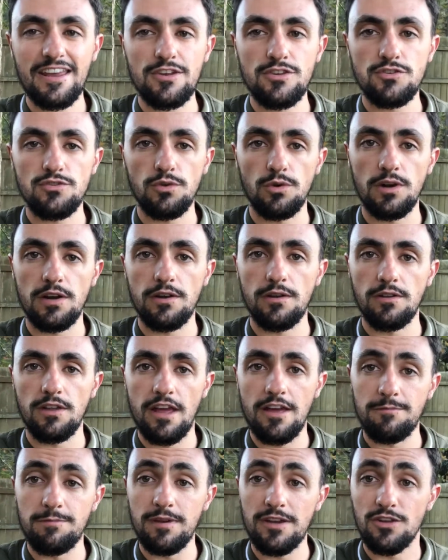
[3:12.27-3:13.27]
extraordinary
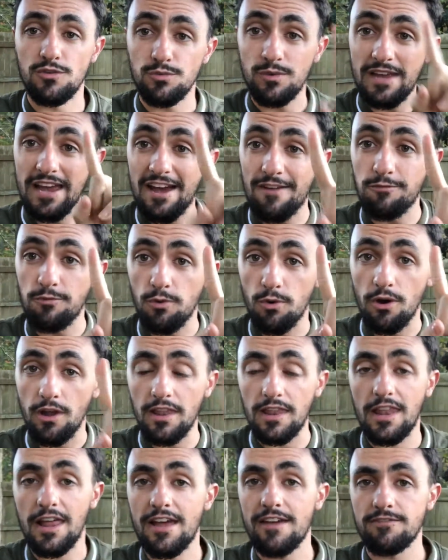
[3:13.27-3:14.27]
life because we have
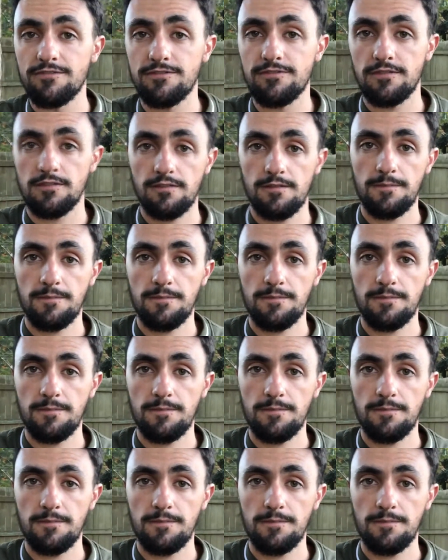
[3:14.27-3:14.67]
one life.